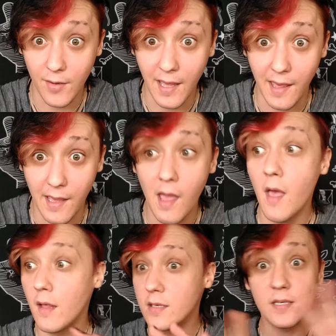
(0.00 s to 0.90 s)
okay?
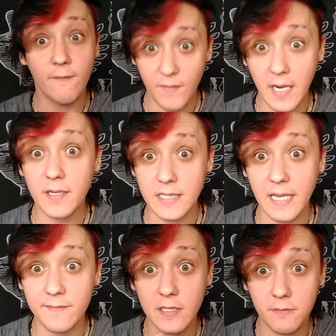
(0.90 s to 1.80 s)
Fire
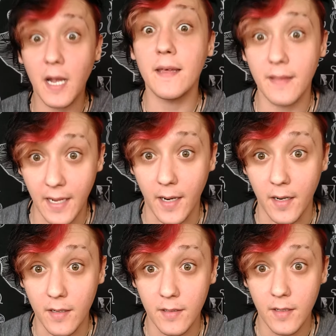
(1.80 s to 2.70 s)
safety right
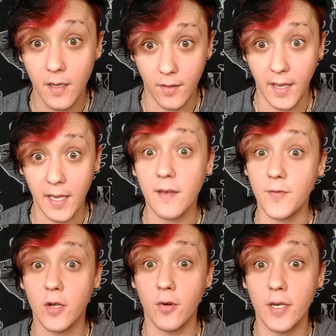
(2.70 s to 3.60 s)
there. Okay, if
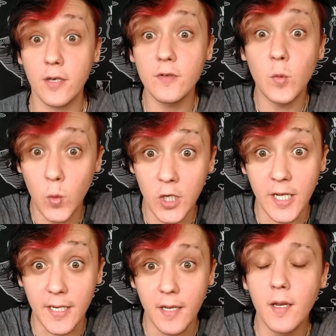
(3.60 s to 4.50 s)
you're going to use
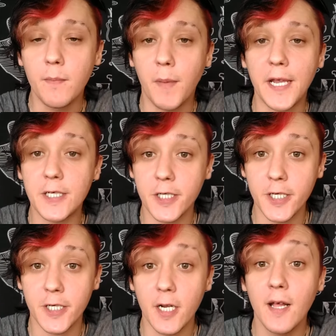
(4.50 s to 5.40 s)
wood, make
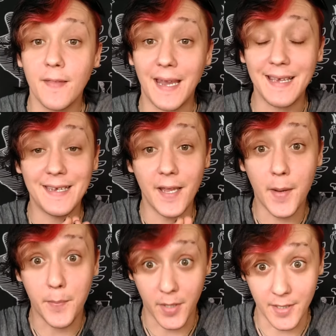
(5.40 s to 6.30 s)
sure that it
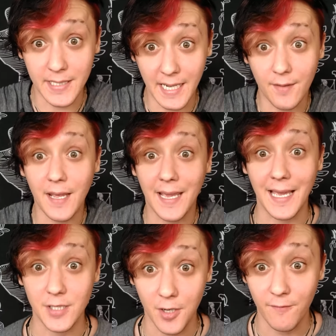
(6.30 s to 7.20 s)
cannot burn down and
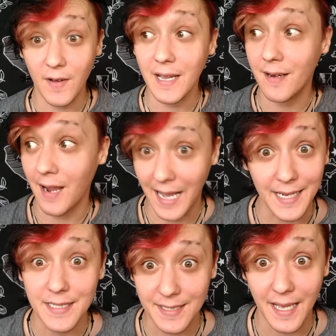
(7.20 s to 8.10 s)
catch on fire. I
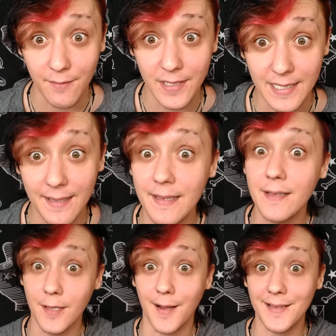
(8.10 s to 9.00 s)
did that recently.
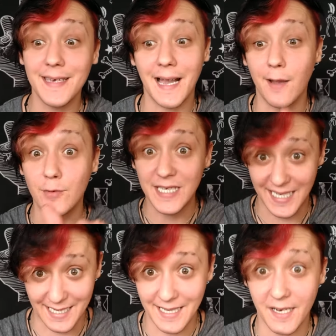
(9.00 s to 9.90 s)
Luckily, I was
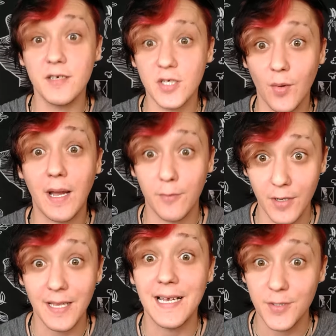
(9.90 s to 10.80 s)
in there, so I
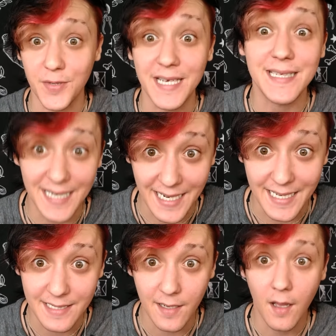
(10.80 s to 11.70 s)
realized when it did
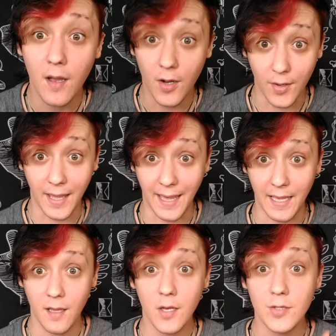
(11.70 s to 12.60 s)
it.
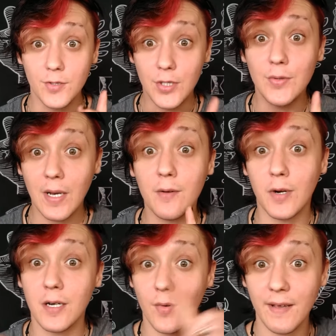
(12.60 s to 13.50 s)
Okay, do not
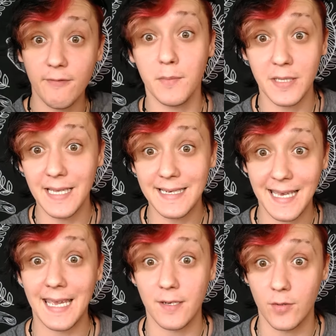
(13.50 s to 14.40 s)
walk away from a lit
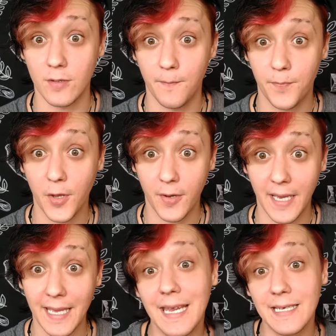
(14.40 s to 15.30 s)
candle.
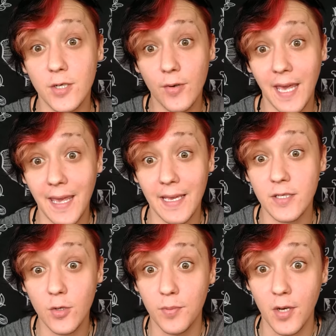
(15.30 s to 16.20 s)
Okay, it is okay
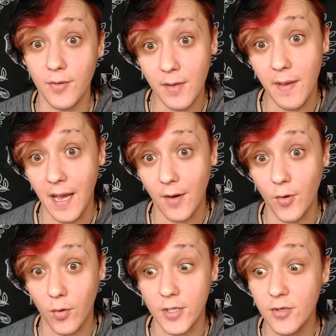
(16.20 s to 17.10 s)
to blow them out
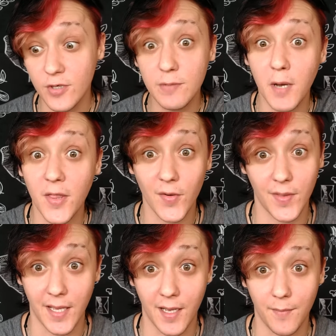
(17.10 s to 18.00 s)
or to smother
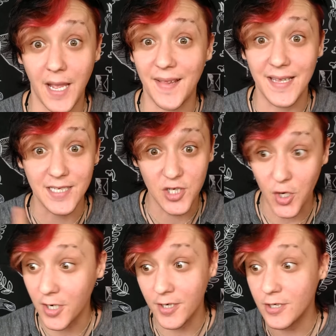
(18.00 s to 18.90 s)
them and then
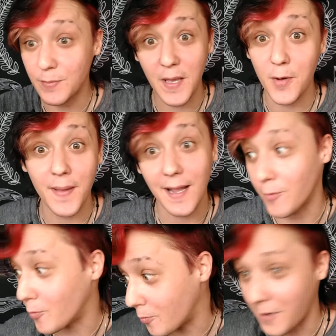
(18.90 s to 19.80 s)
start your spell back
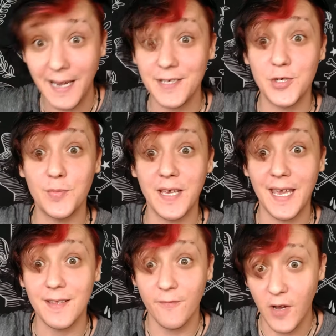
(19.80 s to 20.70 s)
right as you
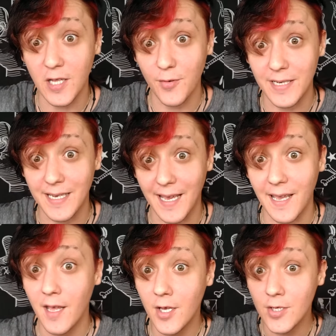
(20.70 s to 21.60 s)
began the following
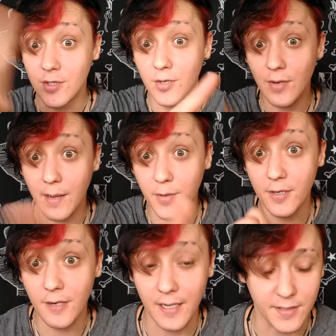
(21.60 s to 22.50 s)
day. Do not burn
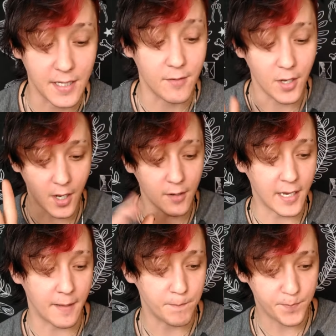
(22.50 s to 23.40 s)
your house down.
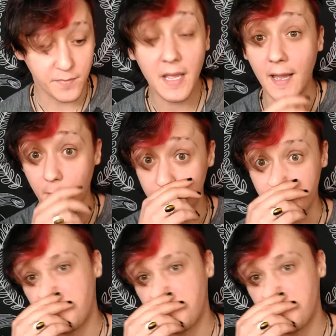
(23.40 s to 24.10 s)
Okay, now,